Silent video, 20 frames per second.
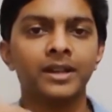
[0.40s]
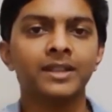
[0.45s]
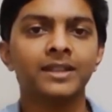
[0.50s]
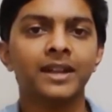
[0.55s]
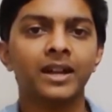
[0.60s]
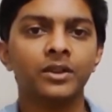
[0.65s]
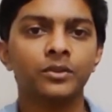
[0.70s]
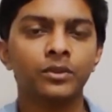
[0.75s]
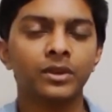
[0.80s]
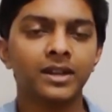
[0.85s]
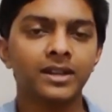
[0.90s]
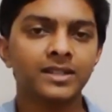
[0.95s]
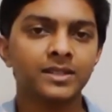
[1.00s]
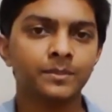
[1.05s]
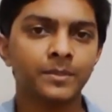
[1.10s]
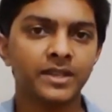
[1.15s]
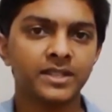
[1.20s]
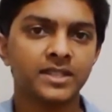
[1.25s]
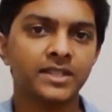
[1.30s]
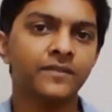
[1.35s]
that you really
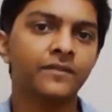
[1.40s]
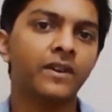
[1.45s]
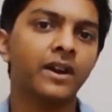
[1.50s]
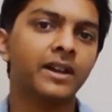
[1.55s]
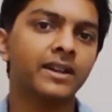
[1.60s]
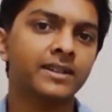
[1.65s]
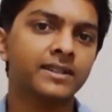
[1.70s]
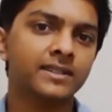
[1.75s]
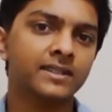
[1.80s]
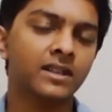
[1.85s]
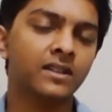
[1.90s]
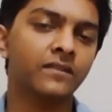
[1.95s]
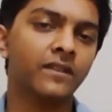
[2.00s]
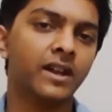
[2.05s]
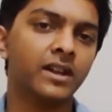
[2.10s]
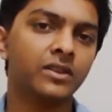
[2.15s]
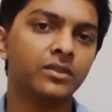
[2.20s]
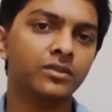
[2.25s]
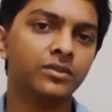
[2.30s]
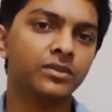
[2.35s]
specify itself
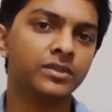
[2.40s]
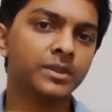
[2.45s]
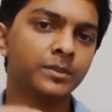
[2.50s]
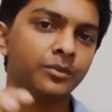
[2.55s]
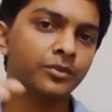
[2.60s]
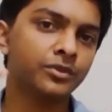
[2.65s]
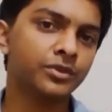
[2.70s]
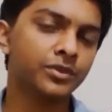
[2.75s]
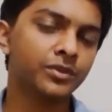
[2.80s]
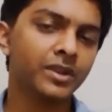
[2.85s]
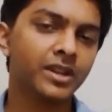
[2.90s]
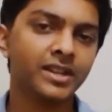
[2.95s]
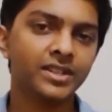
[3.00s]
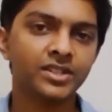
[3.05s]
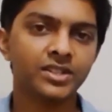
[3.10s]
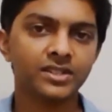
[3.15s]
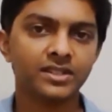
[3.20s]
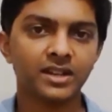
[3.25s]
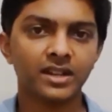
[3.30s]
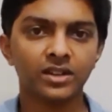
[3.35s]
and you suppose you really
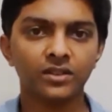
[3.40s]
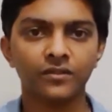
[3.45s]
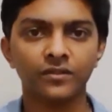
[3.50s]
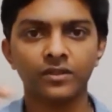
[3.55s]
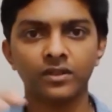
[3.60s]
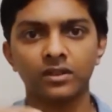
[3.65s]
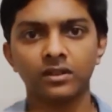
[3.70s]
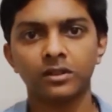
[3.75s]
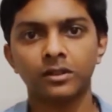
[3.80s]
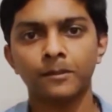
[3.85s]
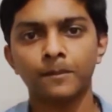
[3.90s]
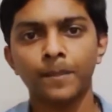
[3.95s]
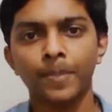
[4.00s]
just kind of uh,